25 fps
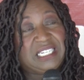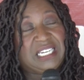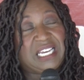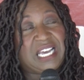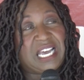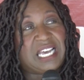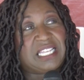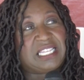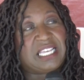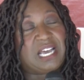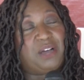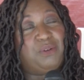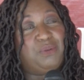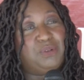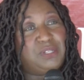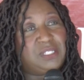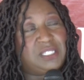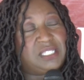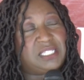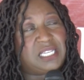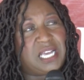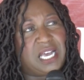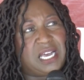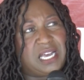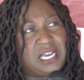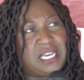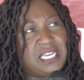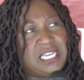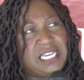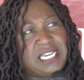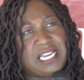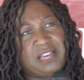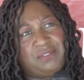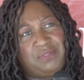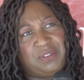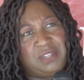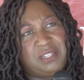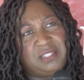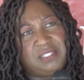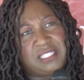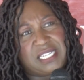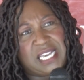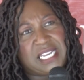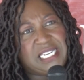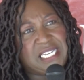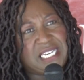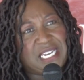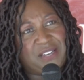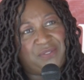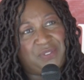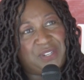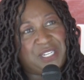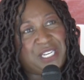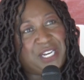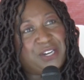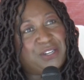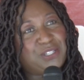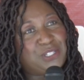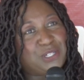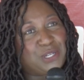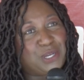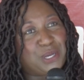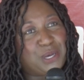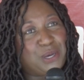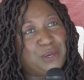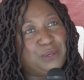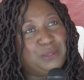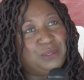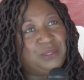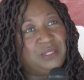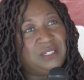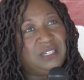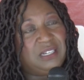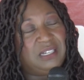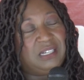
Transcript: and that was 11 years ago.